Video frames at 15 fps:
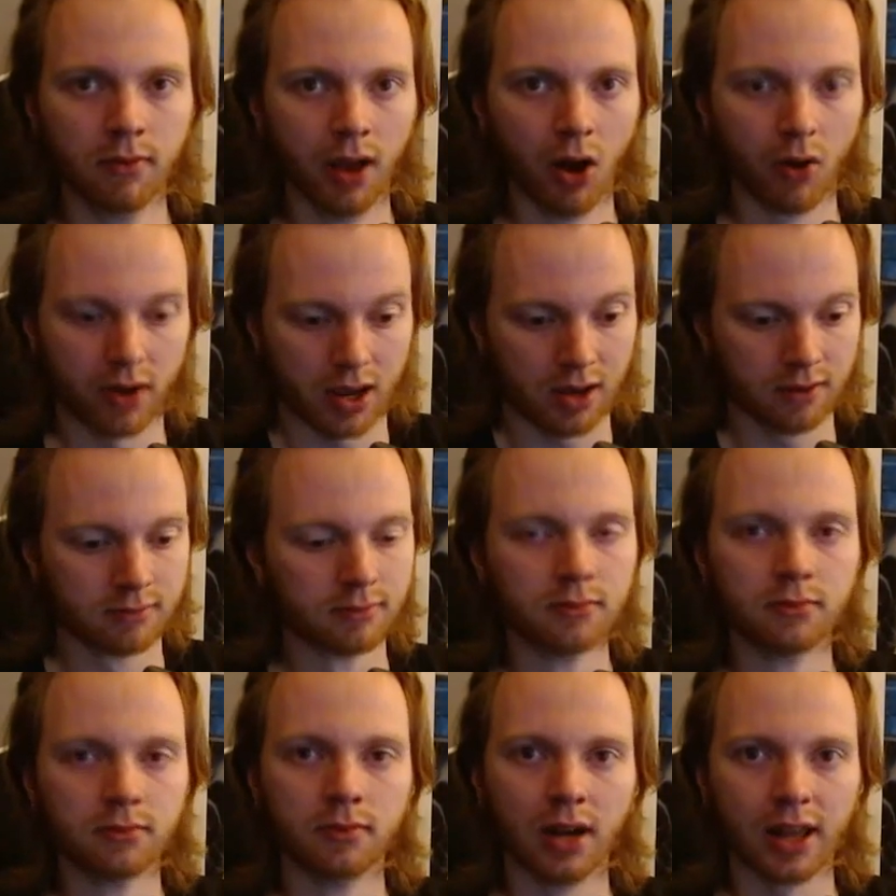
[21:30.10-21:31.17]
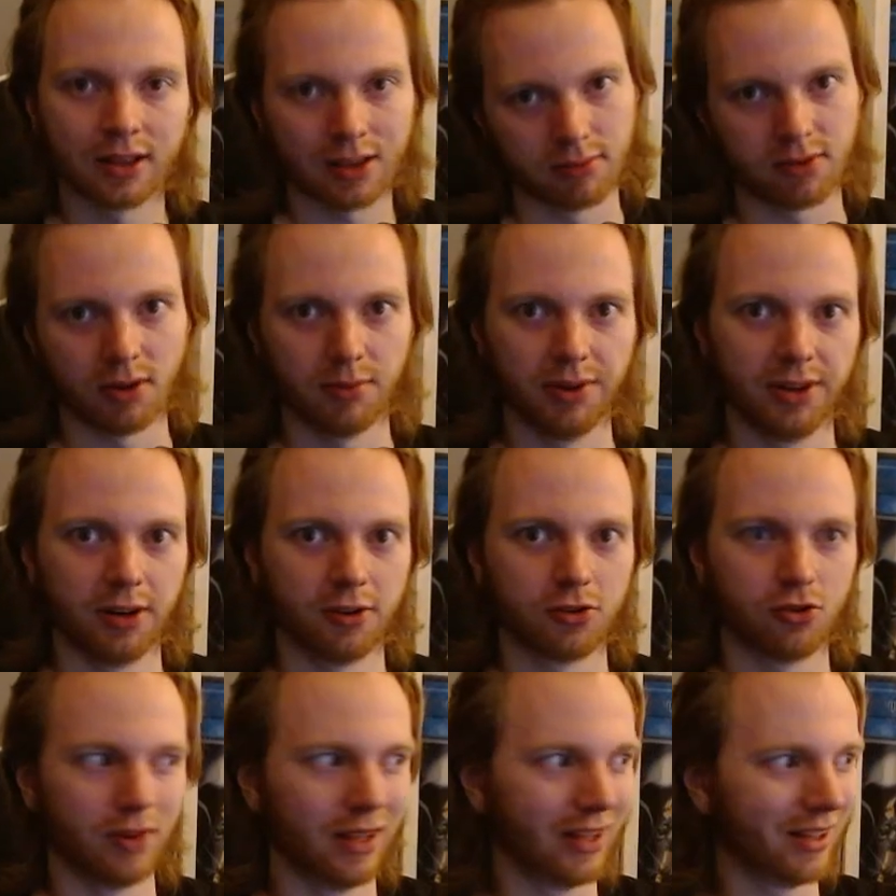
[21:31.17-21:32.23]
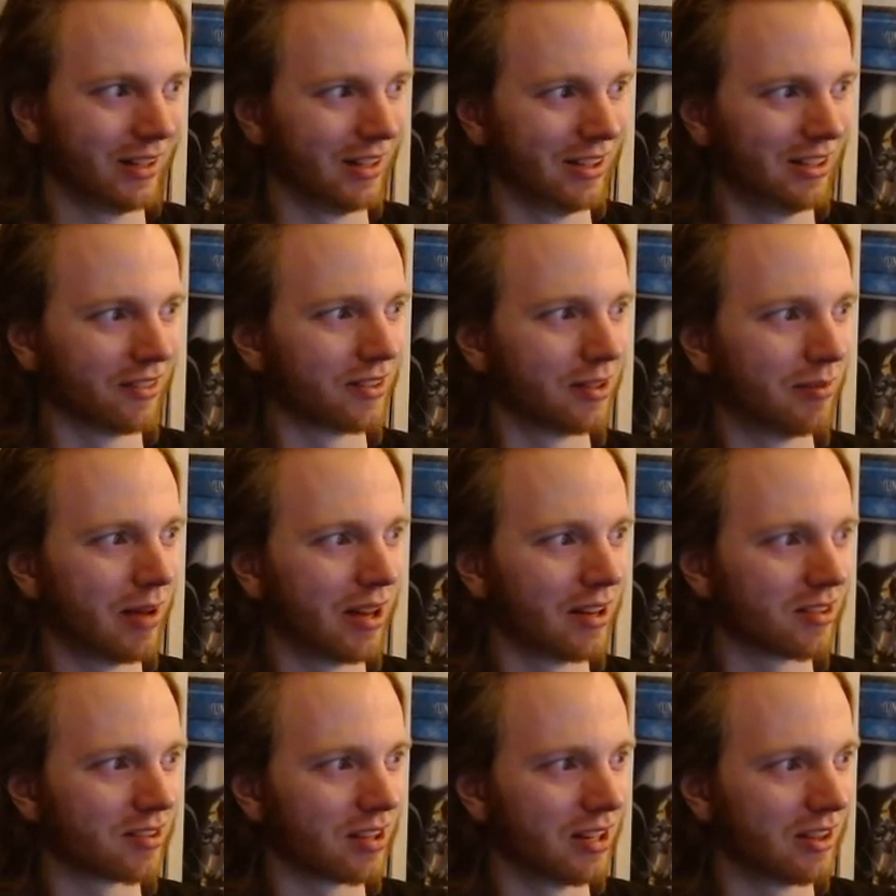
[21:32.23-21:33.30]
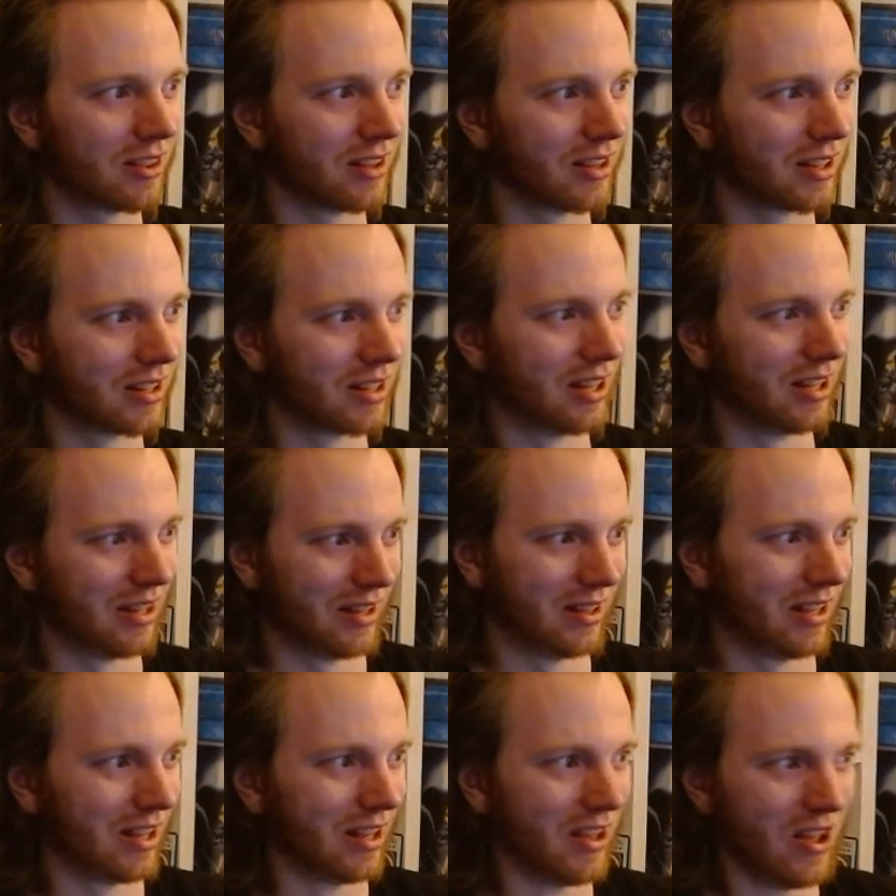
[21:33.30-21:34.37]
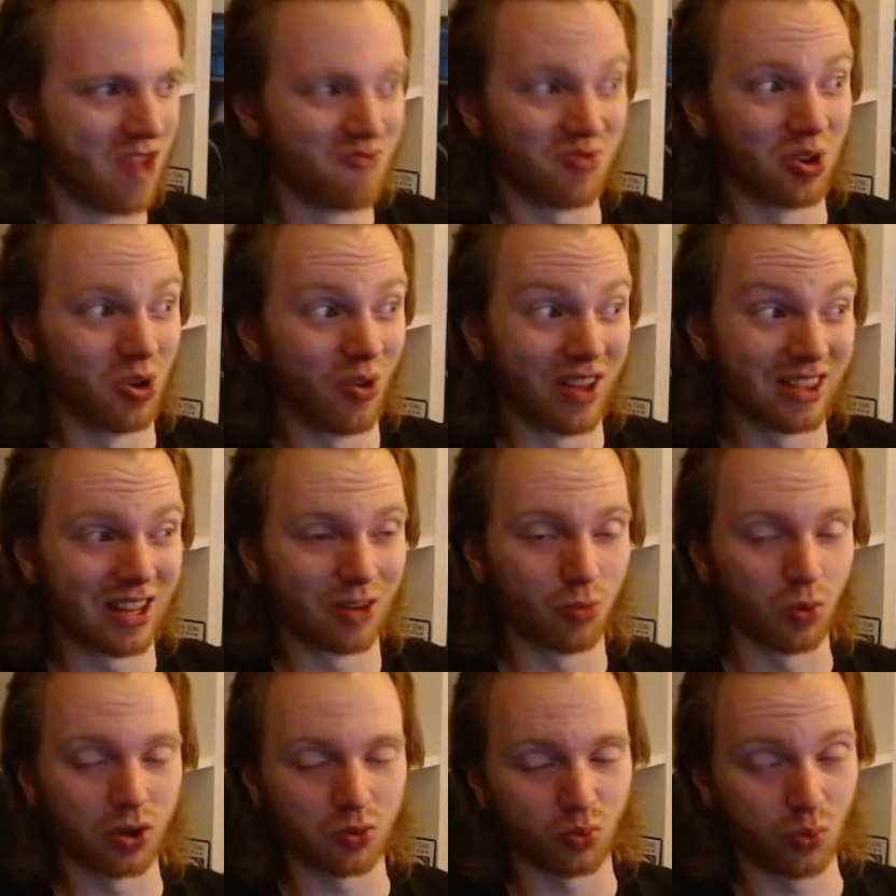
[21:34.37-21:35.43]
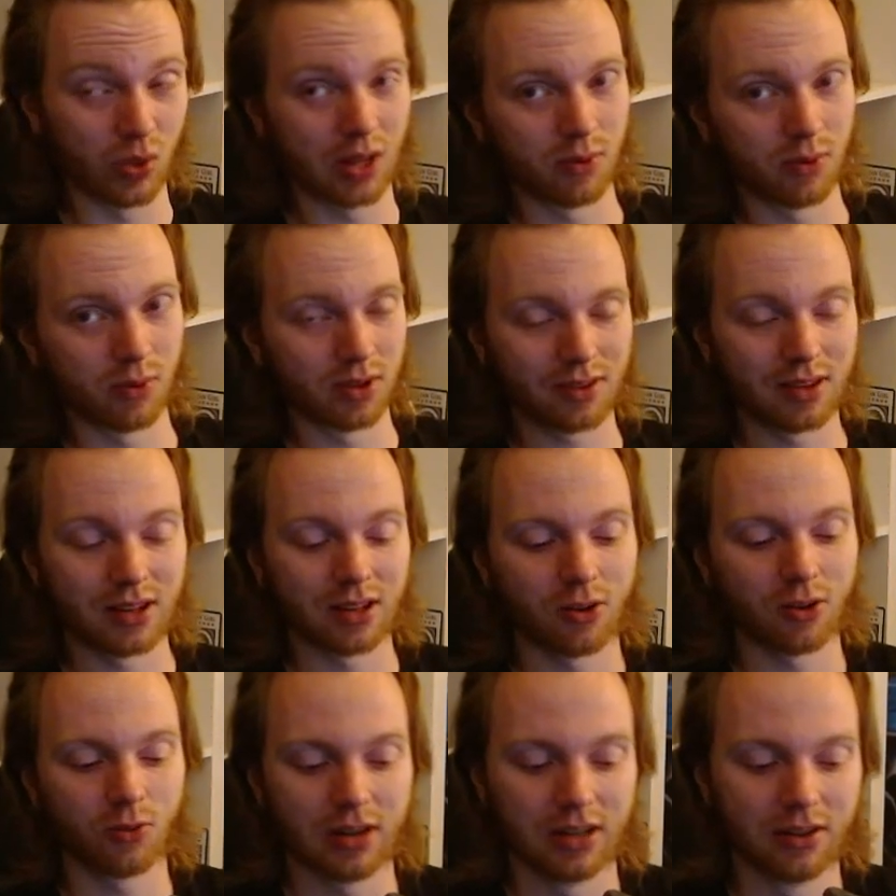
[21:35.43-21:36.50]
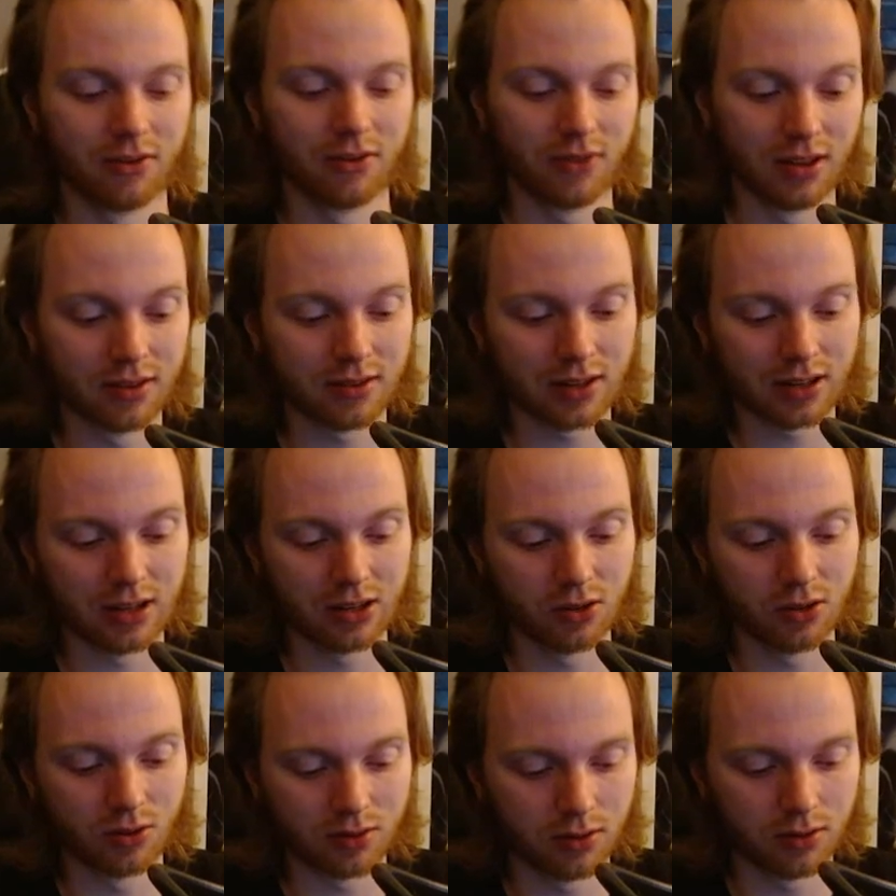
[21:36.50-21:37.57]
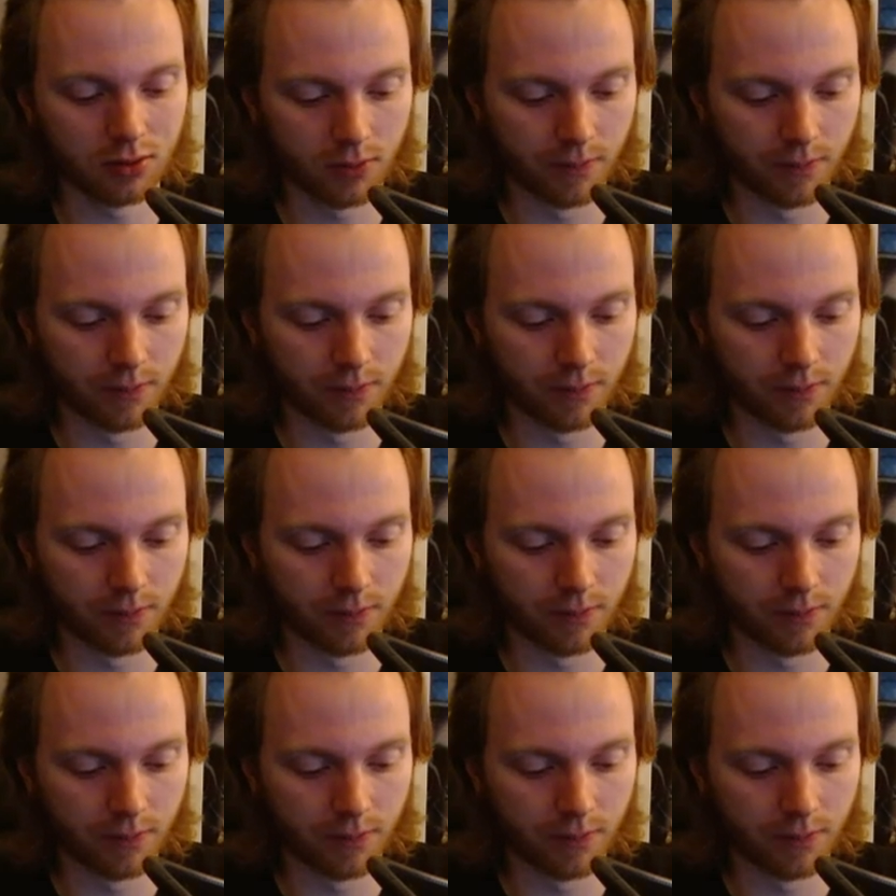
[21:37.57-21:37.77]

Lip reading: okay, let them summon their Shurake and it doesn't banish anything. And then, you know, and then what is the deck already realistically going to do?